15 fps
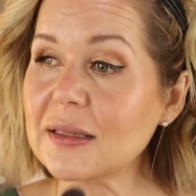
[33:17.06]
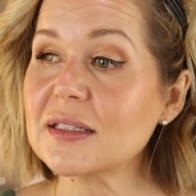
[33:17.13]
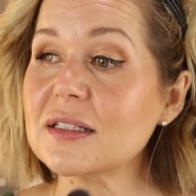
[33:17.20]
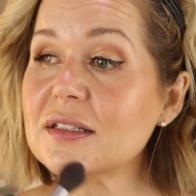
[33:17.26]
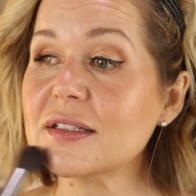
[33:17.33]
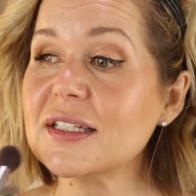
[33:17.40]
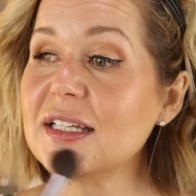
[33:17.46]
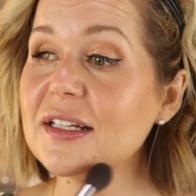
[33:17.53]
a
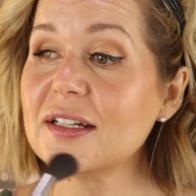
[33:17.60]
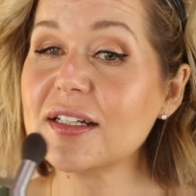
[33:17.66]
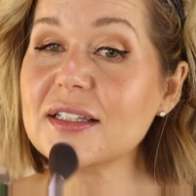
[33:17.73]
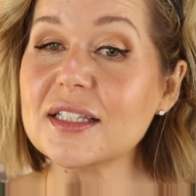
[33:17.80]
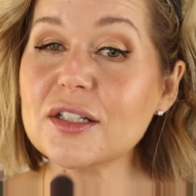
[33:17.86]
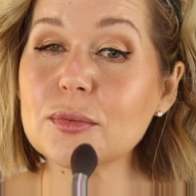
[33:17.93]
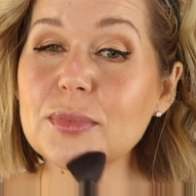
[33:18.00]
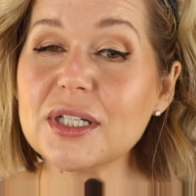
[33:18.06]
little here, a
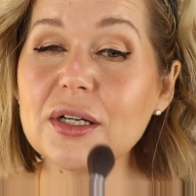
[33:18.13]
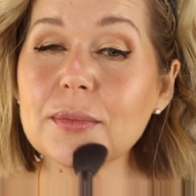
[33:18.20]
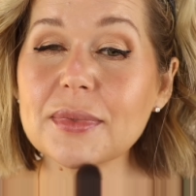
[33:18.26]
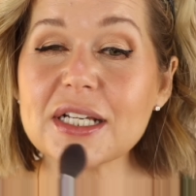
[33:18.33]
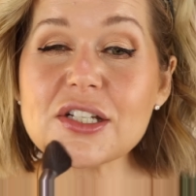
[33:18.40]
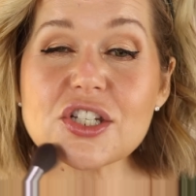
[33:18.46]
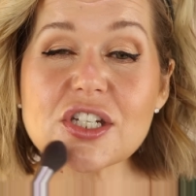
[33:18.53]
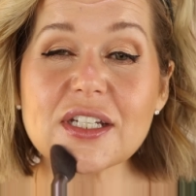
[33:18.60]
little bit on
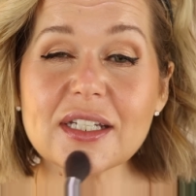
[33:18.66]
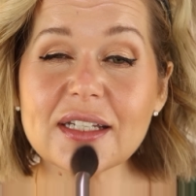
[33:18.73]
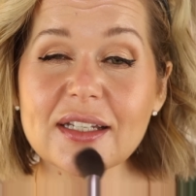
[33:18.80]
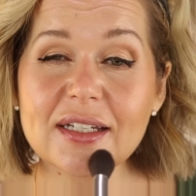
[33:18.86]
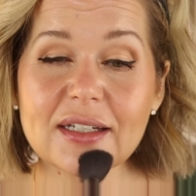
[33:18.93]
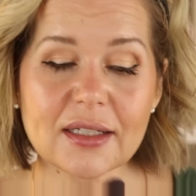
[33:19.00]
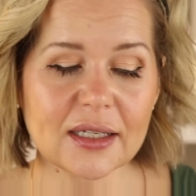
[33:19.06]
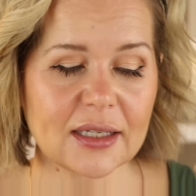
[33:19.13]
my
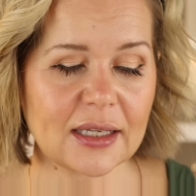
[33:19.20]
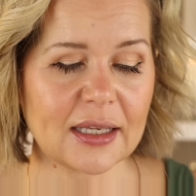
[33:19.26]
chin,